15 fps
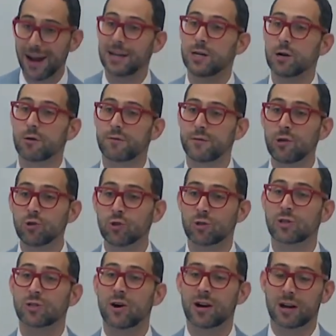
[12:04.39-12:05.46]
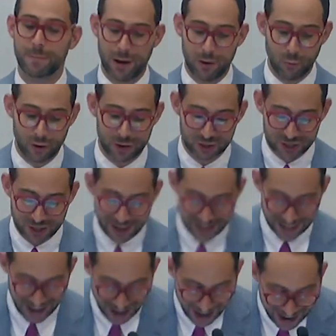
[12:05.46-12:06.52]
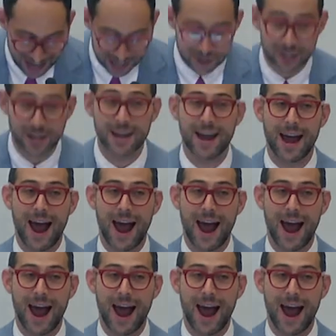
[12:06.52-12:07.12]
and near future to talk about what is cutting edge